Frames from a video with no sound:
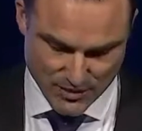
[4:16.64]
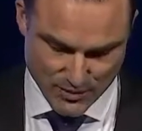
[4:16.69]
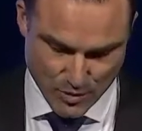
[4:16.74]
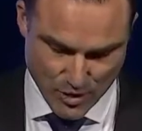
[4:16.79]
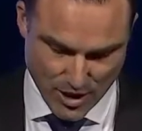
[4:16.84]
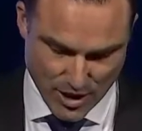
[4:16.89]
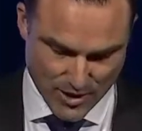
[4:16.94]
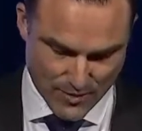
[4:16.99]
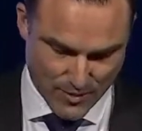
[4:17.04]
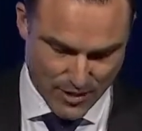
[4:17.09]

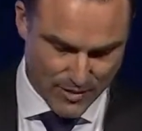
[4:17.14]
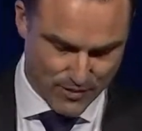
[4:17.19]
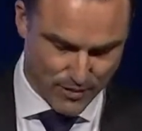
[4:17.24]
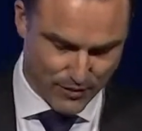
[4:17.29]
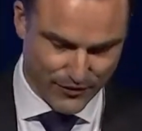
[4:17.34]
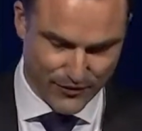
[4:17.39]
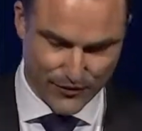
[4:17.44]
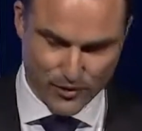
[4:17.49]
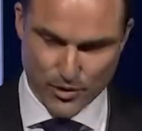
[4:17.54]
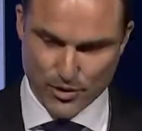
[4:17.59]
I
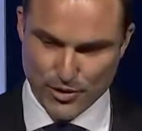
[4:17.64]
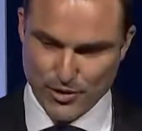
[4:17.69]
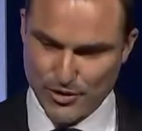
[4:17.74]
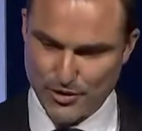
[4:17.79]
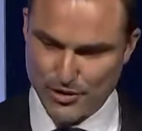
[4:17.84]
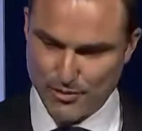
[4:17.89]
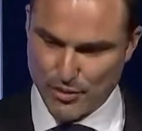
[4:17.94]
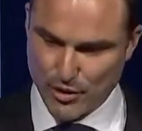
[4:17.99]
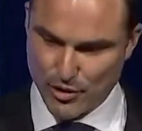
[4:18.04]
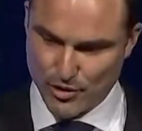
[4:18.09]
prefer the
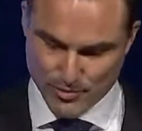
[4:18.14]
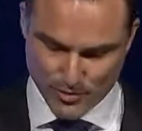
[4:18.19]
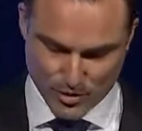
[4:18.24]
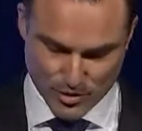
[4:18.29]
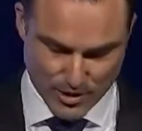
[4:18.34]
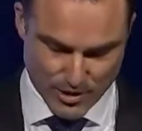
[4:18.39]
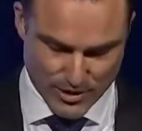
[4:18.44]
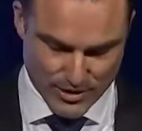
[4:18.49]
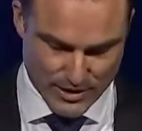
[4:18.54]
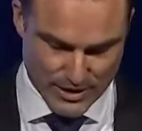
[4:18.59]
bottom
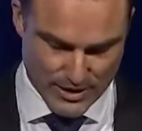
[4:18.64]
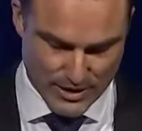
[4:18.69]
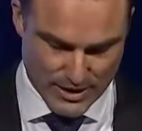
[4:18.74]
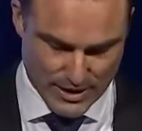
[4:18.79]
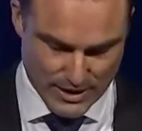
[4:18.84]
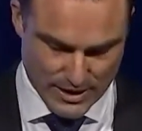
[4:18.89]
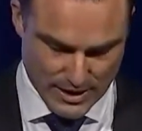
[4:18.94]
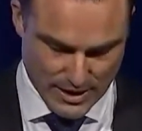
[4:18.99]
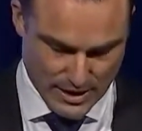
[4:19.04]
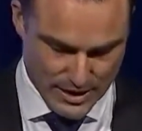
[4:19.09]
quote there.
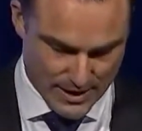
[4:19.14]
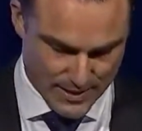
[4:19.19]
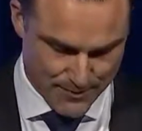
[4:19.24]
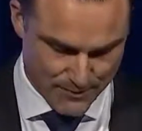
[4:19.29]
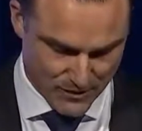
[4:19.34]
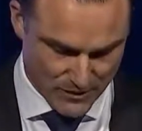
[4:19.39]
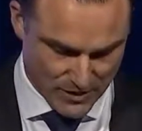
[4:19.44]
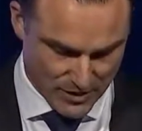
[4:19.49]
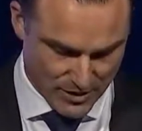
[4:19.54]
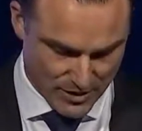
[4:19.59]

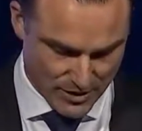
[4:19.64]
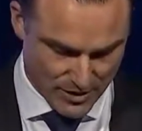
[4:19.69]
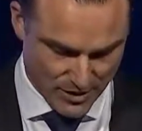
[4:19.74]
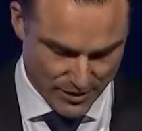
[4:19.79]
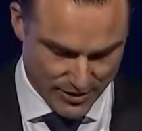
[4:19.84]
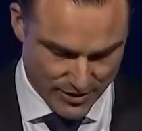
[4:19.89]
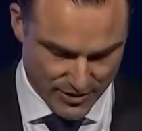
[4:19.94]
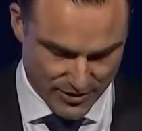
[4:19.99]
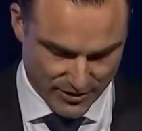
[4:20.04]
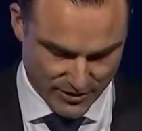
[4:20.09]
I
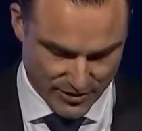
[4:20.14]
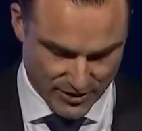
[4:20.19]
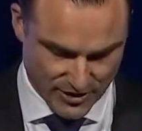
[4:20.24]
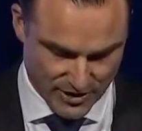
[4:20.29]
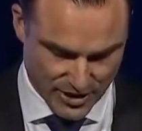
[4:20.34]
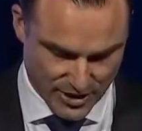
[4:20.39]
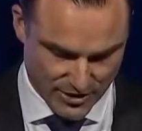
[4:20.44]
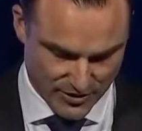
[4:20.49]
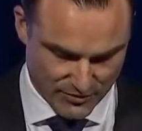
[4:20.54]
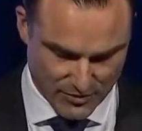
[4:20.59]
think it's
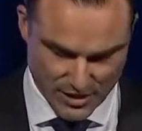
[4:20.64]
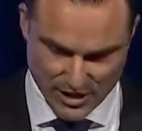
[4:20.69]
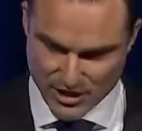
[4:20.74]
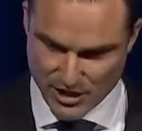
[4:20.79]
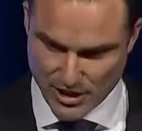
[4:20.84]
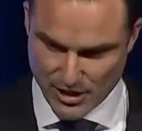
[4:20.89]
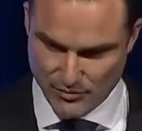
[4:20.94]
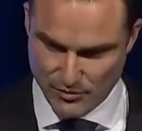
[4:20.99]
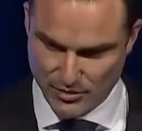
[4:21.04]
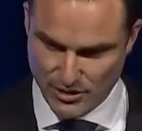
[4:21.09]

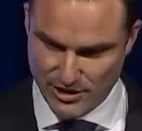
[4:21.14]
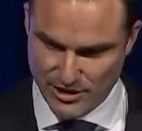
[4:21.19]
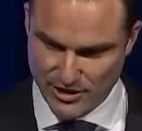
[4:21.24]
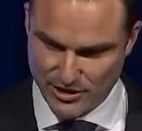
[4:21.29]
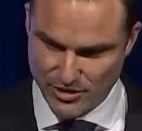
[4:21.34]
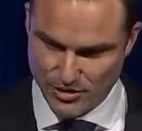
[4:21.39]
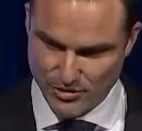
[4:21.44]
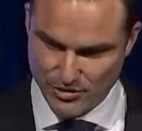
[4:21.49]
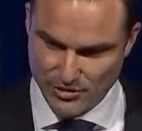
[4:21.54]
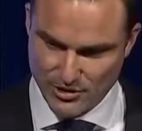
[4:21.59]
a
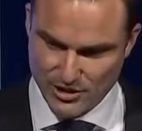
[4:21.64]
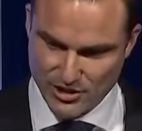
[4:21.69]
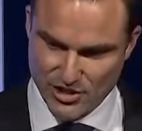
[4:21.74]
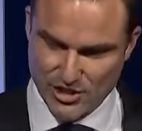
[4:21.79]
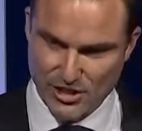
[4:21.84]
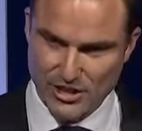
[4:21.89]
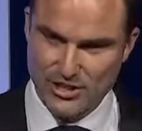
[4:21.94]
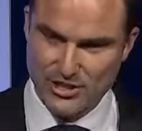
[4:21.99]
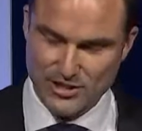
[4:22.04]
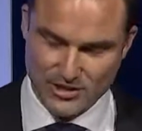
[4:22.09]
truly
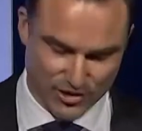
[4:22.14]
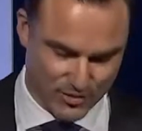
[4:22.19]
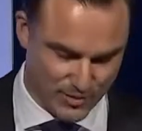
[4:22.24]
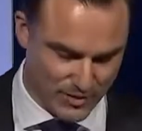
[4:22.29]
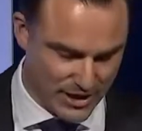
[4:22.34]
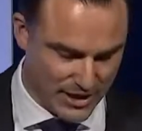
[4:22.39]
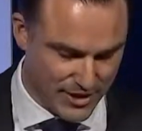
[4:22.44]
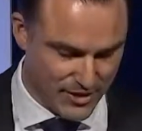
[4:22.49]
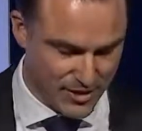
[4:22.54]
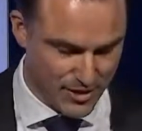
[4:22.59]
genius but
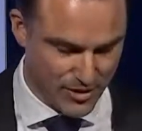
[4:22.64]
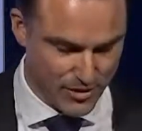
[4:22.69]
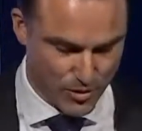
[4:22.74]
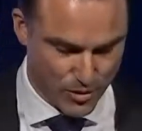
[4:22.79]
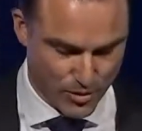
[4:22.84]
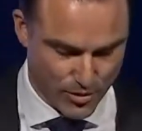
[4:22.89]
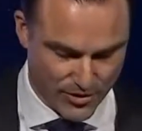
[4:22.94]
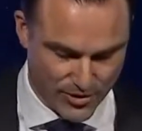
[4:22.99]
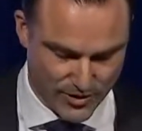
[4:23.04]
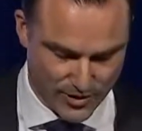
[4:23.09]
unknown
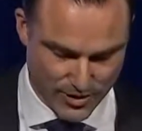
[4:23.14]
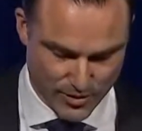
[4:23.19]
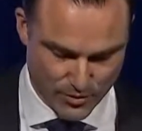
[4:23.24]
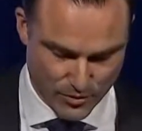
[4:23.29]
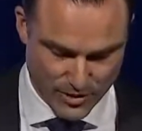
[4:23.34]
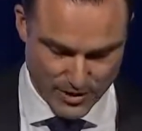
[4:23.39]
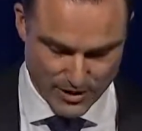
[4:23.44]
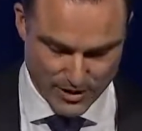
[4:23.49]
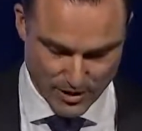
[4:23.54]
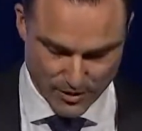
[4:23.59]
author, and I'll
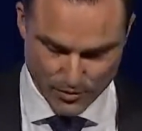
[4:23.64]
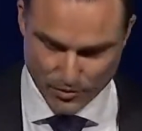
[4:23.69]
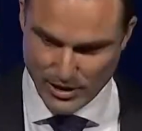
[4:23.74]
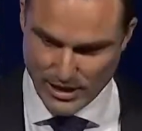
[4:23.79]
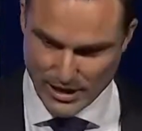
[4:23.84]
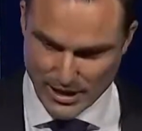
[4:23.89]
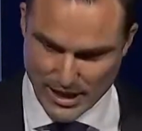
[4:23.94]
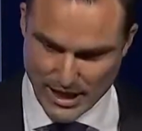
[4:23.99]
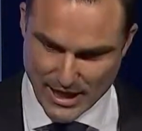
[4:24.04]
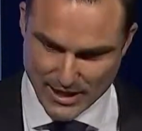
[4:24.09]
read
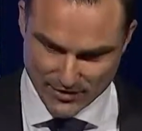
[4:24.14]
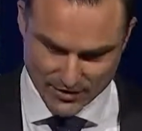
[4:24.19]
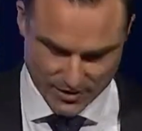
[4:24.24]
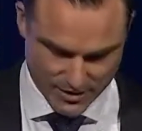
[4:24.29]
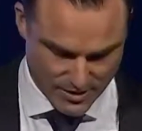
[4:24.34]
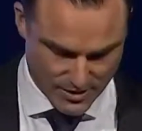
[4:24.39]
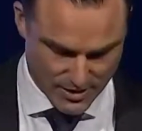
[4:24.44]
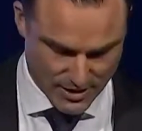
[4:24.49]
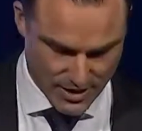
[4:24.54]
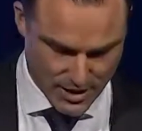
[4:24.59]
it out to
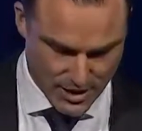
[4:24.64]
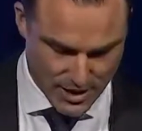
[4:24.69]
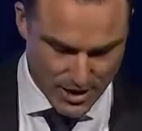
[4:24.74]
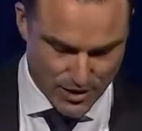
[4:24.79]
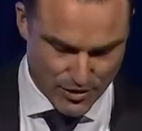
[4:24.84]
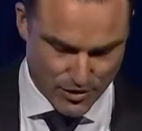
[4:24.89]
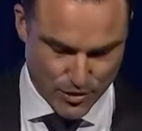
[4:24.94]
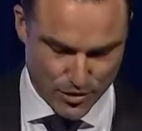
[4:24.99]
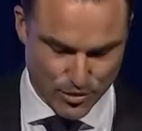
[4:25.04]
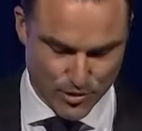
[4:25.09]
you.
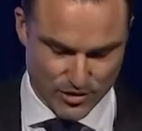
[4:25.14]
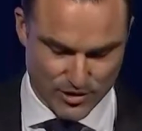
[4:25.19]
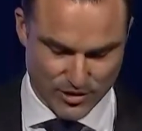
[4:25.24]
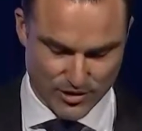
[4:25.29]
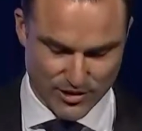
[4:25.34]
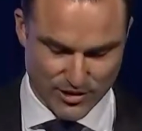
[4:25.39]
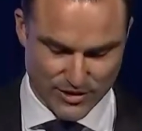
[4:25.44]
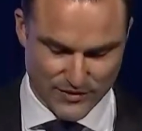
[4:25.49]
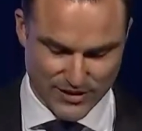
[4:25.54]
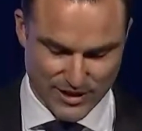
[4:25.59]
The core
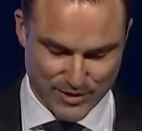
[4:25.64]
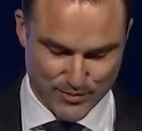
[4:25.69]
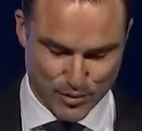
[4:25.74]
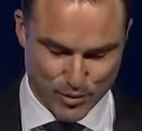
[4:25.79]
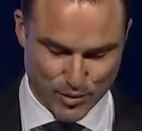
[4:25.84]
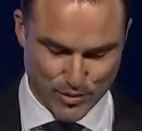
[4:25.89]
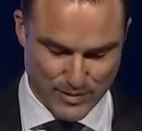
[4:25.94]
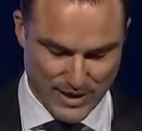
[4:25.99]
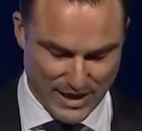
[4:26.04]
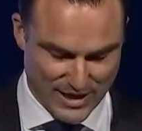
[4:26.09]
duty of
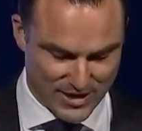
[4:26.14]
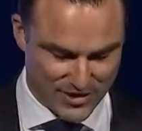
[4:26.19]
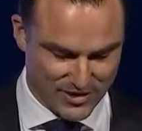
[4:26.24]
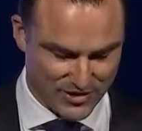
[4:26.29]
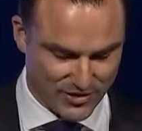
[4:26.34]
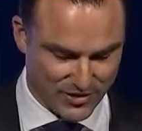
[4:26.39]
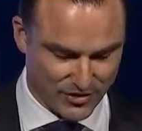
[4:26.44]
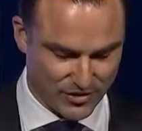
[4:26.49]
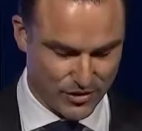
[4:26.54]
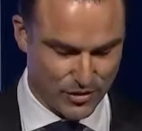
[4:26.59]
airport managers
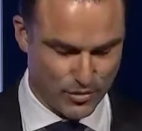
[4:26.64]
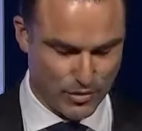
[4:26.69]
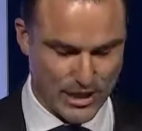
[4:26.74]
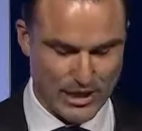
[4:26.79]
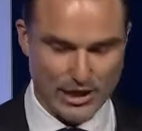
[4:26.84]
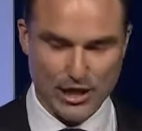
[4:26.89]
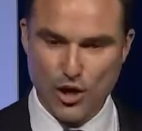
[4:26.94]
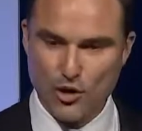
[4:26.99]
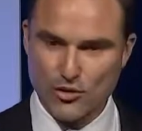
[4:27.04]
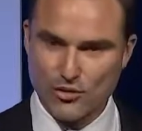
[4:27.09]
is to create
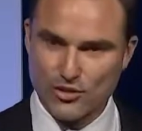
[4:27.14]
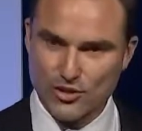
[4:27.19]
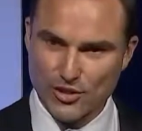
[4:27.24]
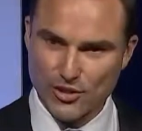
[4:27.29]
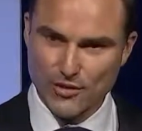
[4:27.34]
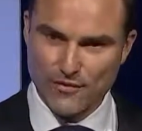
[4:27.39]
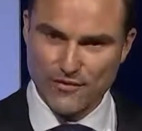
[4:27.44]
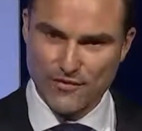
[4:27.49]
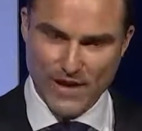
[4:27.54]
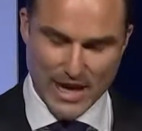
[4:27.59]

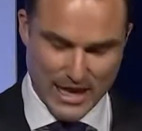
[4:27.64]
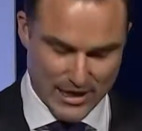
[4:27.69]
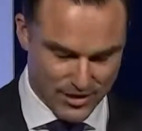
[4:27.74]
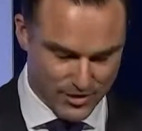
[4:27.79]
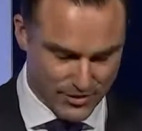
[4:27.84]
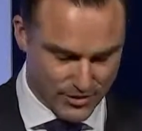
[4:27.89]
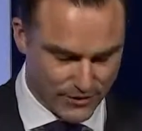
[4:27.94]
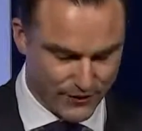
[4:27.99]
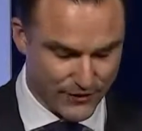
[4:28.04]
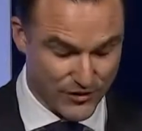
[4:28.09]
long-term
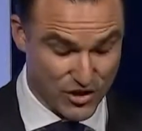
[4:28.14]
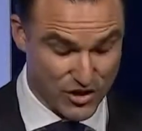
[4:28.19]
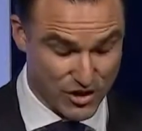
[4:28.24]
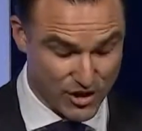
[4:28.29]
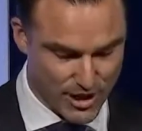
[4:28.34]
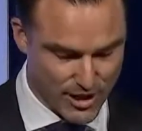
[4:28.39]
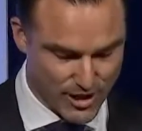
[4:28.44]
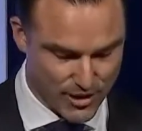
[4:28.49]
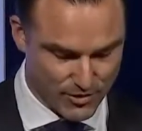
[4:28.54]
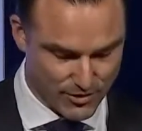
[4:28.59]
value for
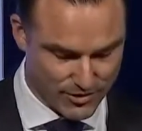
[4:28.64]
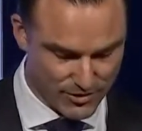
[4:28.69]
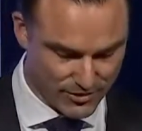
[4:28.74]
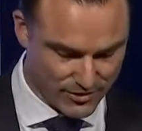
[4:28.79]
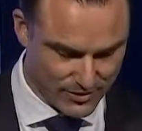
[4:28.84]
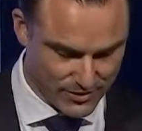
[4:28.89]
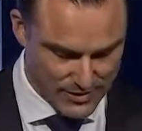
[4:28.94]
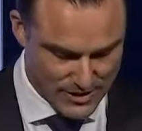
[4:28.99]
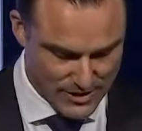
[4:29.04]
shareholders.